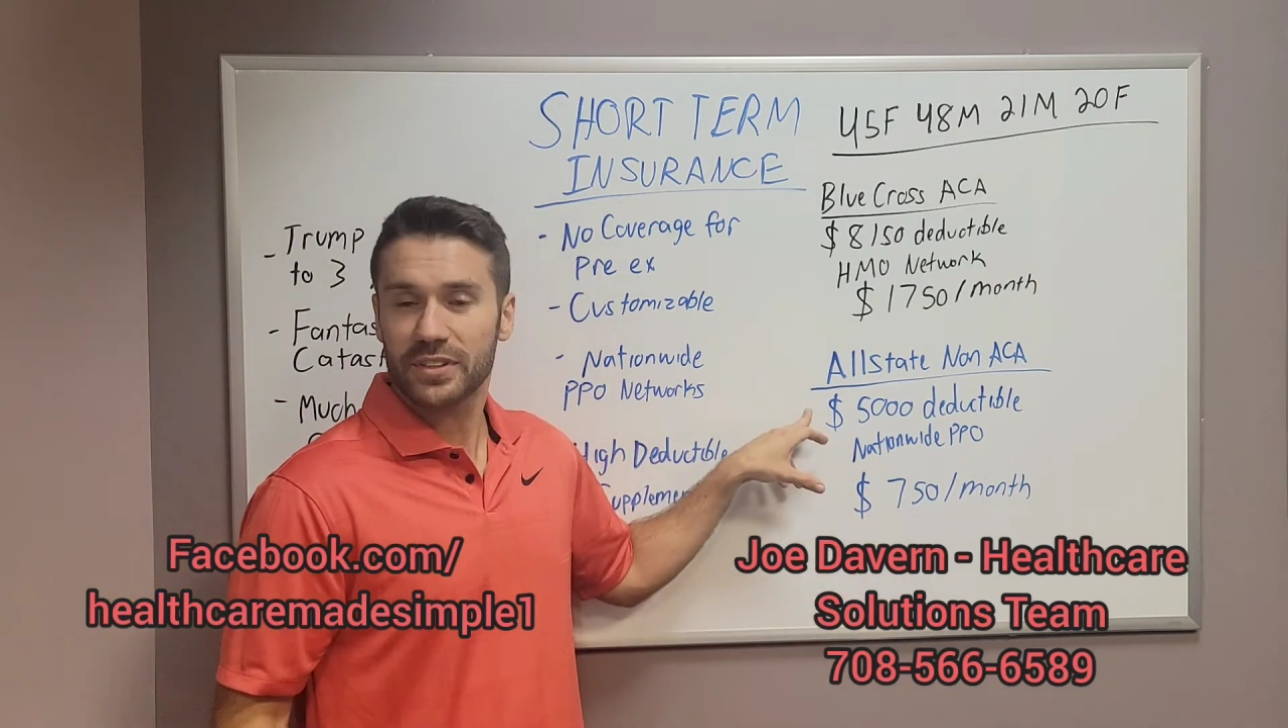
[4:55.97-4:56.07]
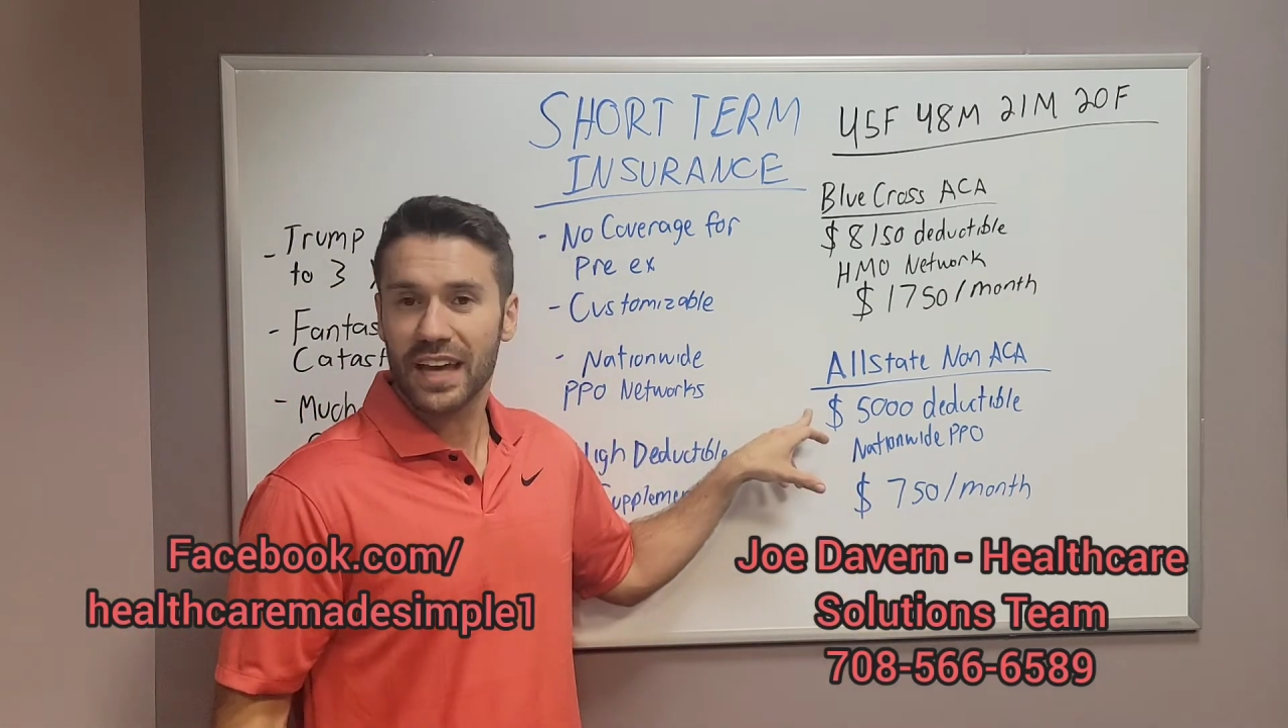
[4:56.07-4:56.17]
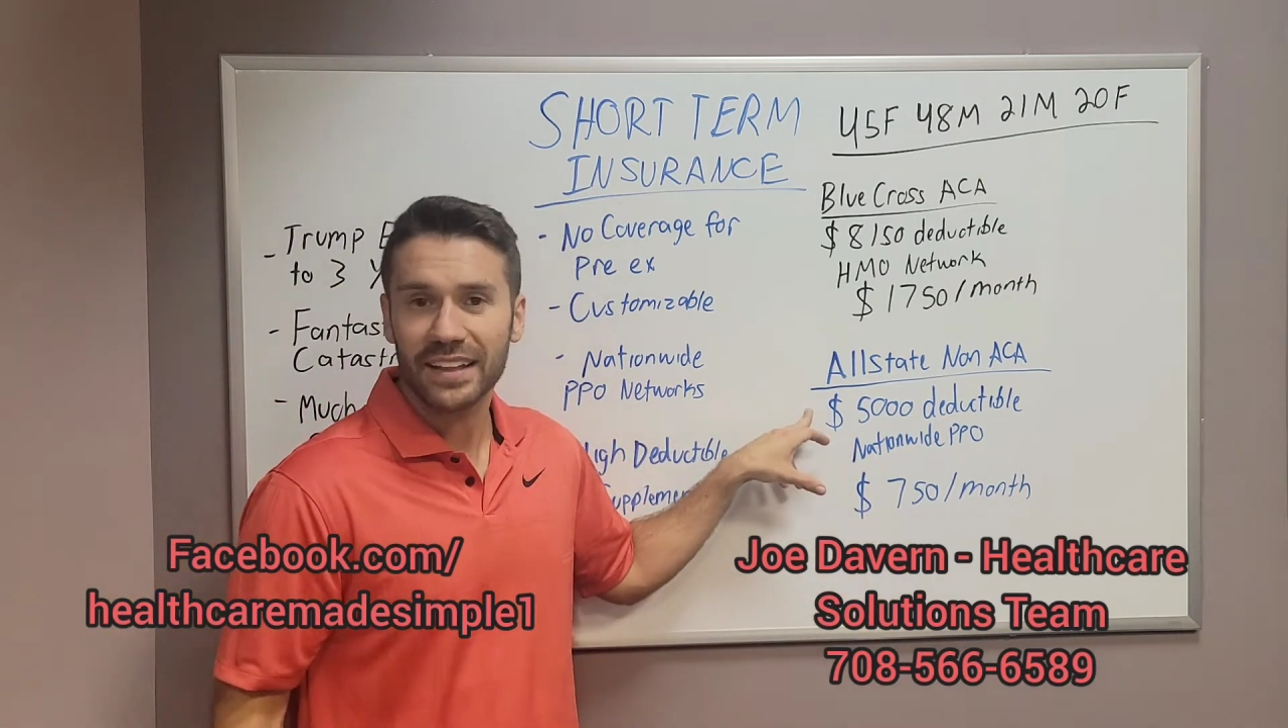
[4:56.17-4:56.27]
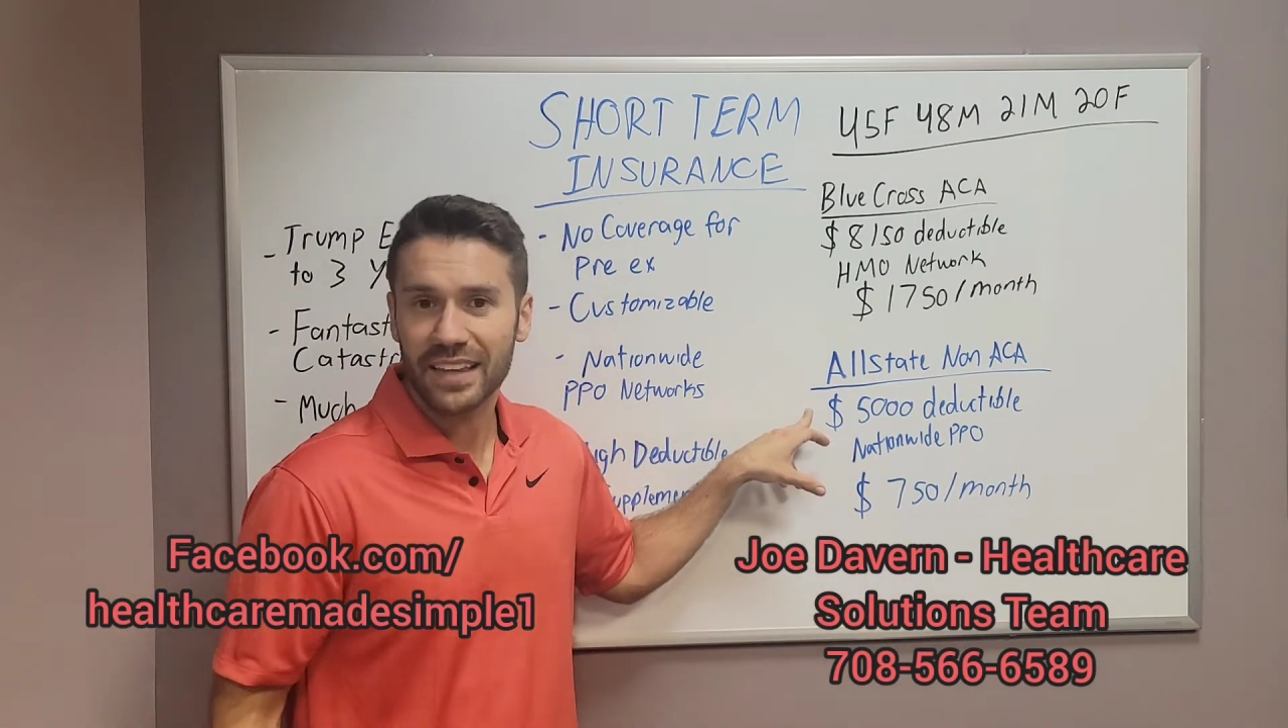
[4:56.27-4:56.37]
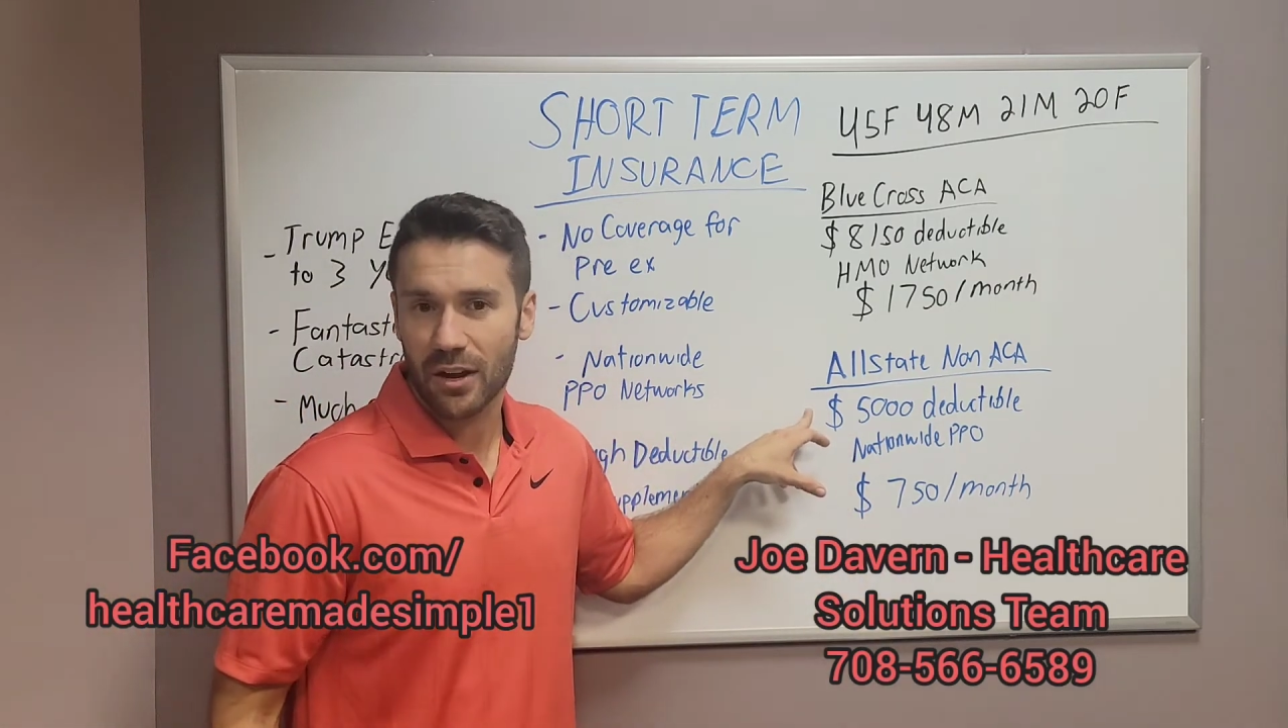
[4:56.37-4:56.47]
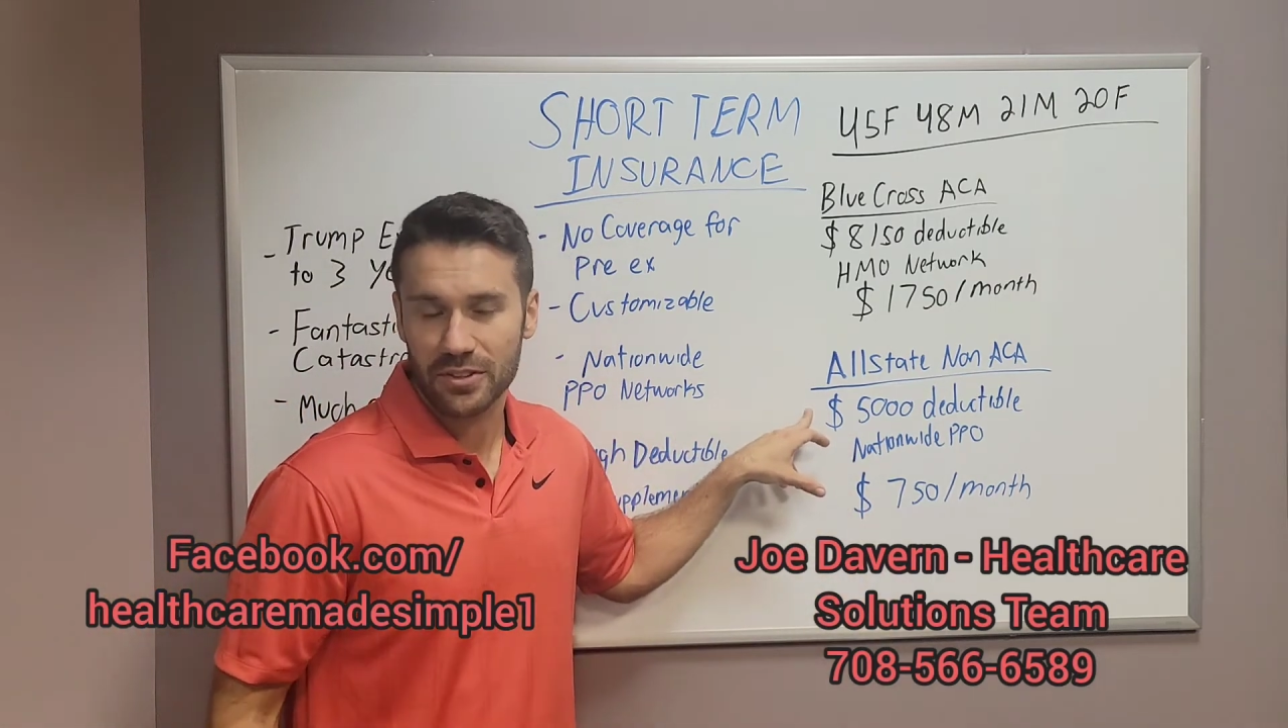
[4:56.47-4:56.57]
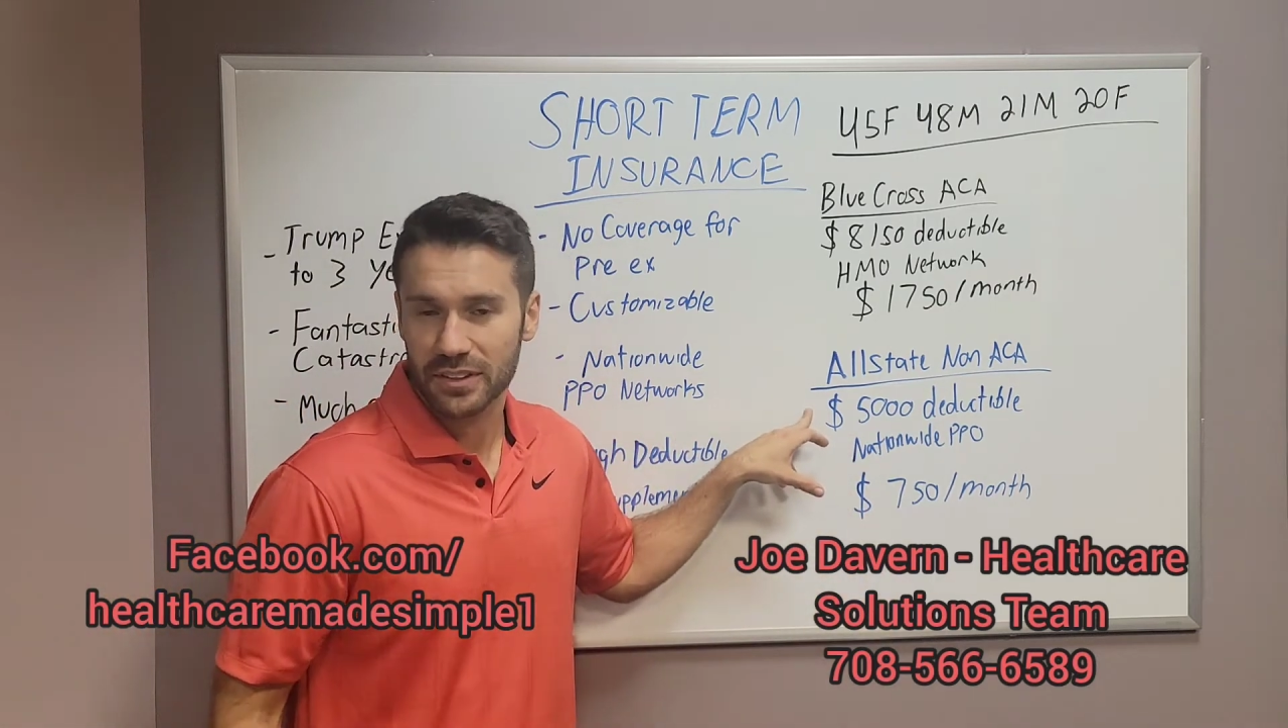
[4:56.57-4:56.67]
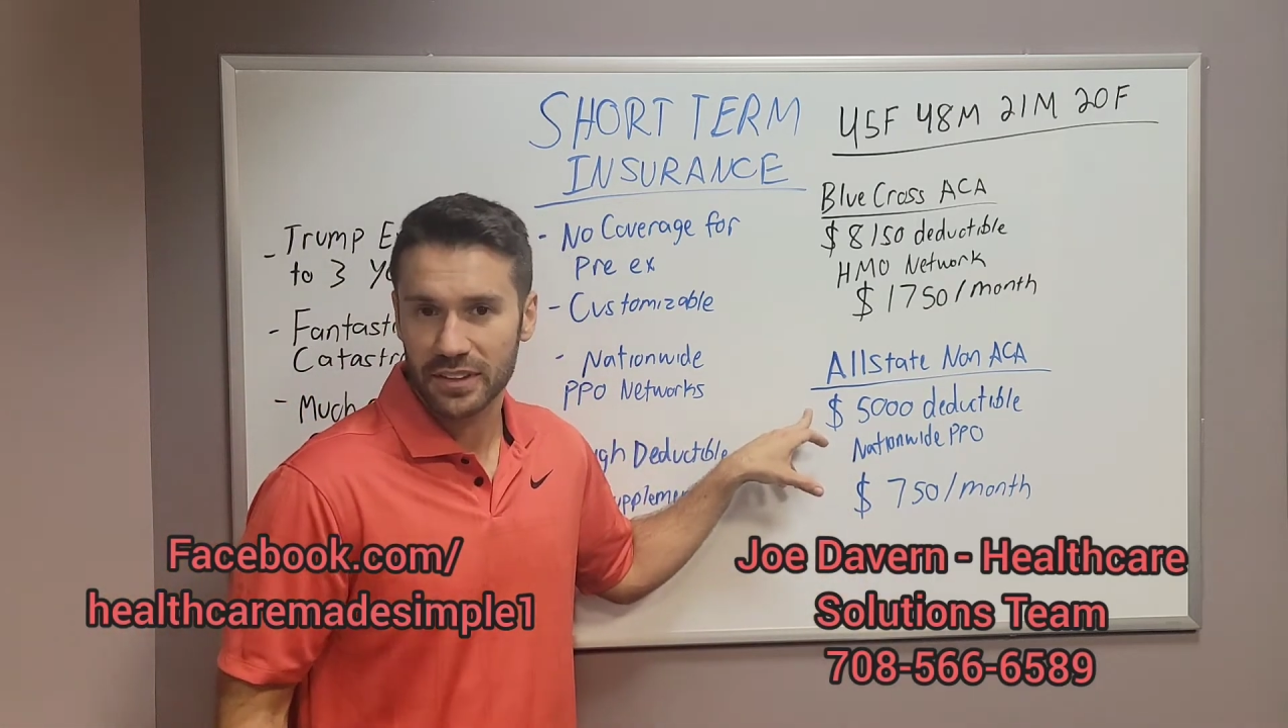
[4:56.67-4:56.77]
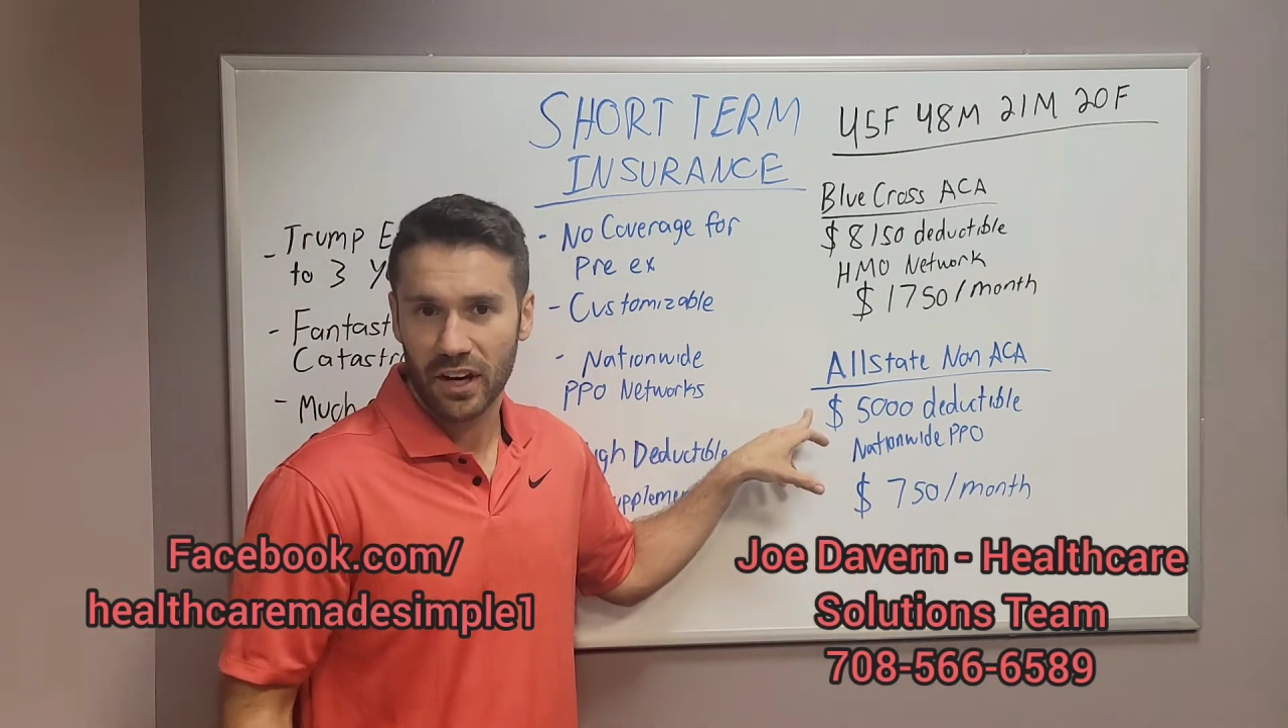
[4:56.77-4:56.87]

a 10,000